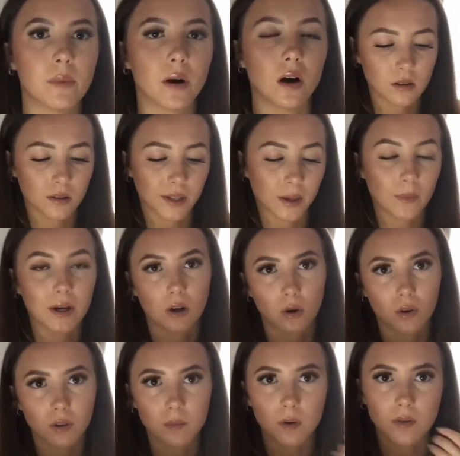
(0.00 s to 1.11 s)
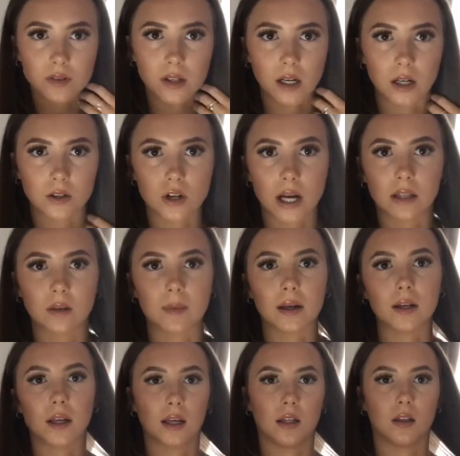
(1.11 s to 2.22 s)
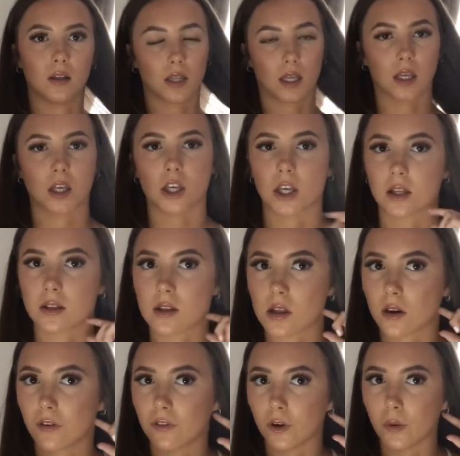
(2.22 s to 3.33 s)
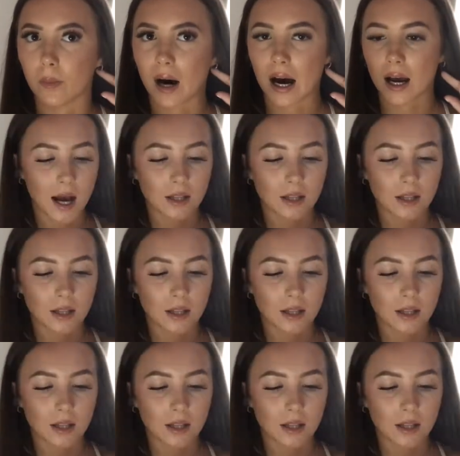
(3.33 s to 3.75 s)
but like when I got them, obviously I tried them in, and like you can see their full back.